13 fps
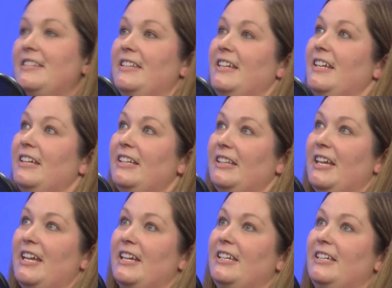think
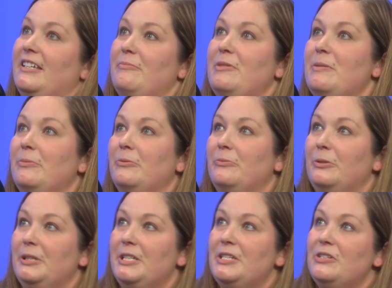like people
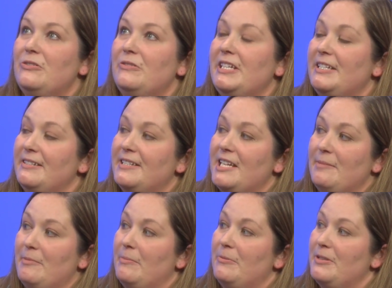really do need to
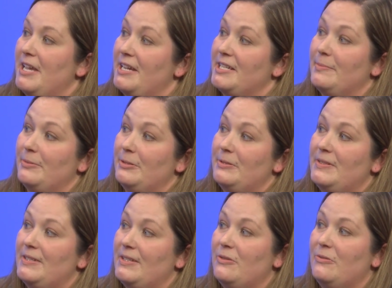team up with
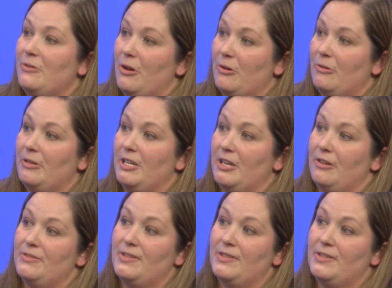experts who know,